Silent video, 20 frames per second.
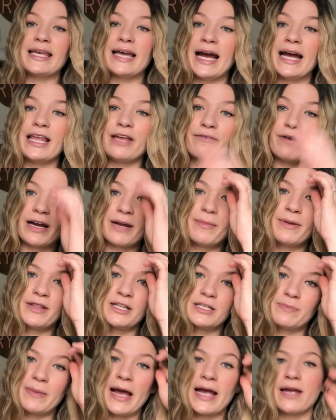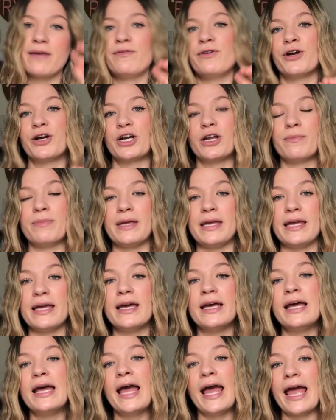highly recommend this bag if you're gonna be
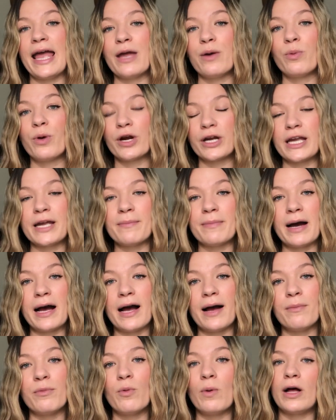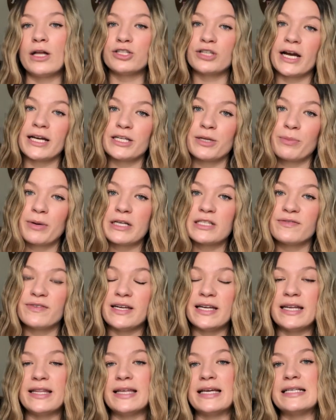a working mom while trying to
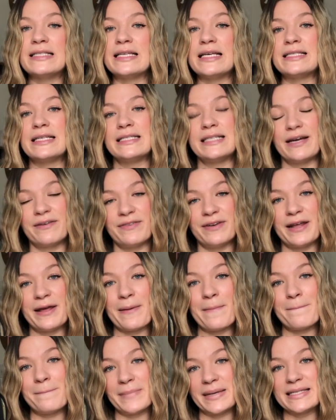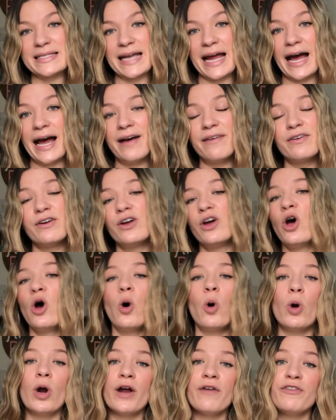breastfeed. This is a definite must-have.
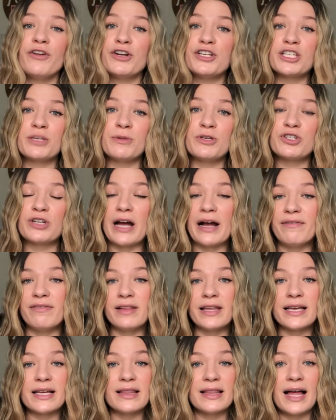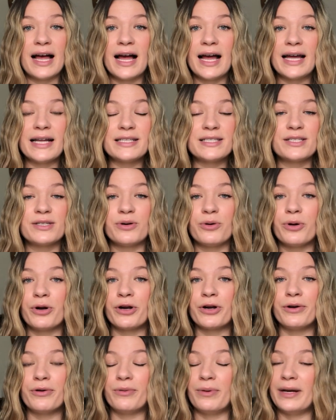Or if you're just gonna be traveling a lot
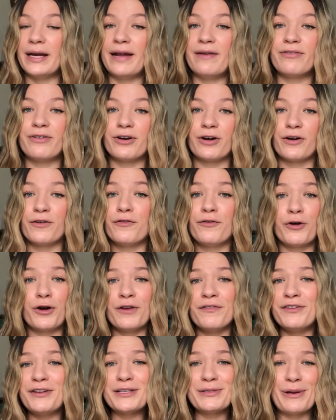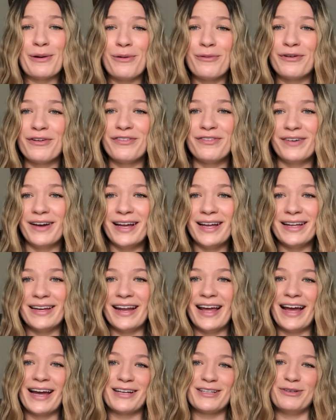or whatever, or if you just want it for fun,
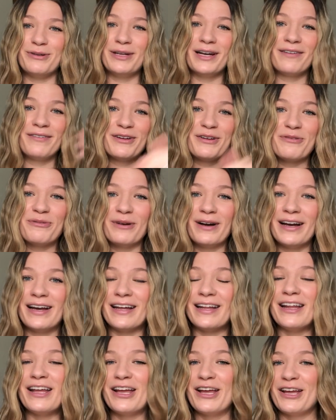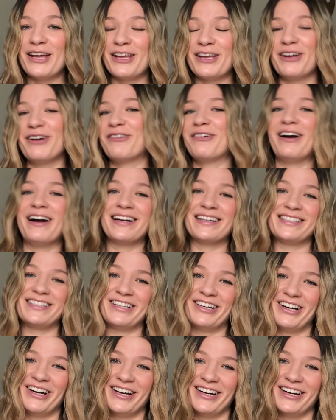heck, do whatever you want. You're a rock star.